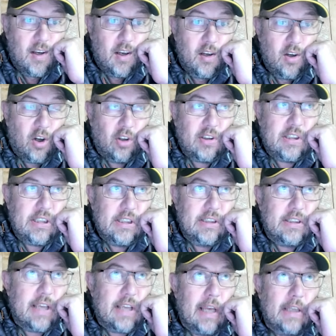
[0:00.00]
Not
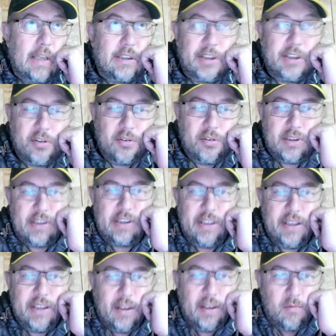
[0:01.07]
since Alistair
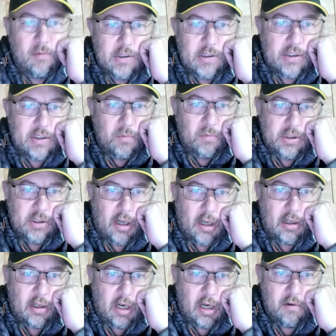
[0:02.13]
Coetzee was
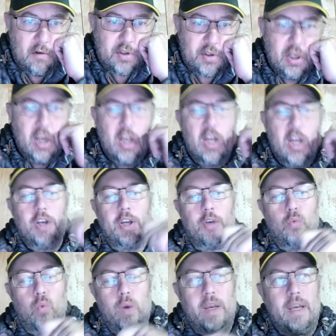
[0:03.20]
our coach did
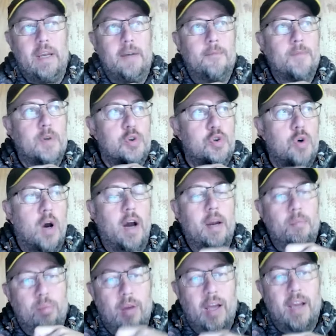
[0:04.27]
we try
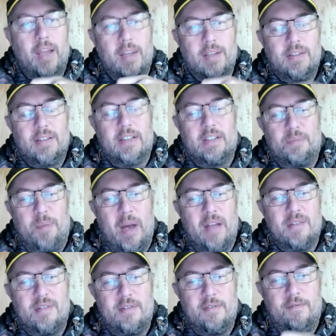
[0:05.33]
and play this
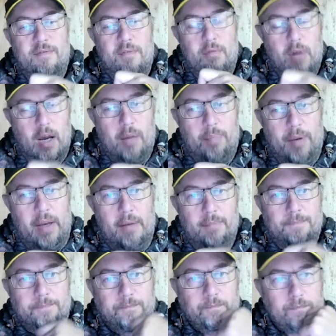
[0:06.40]
expansive rugby.
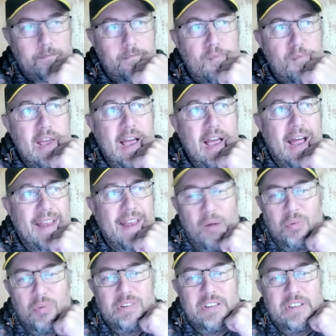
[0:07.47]
And
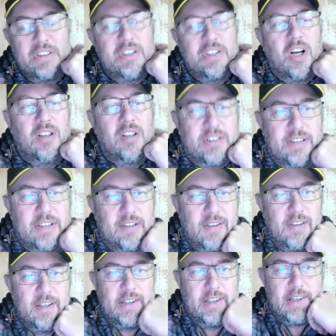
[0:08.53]
that was a disaster
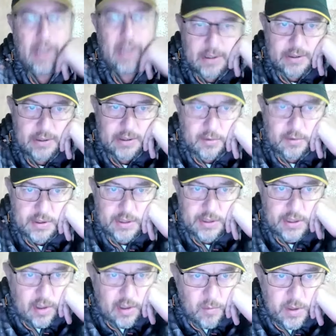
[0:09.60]
under Alistair Coetzee.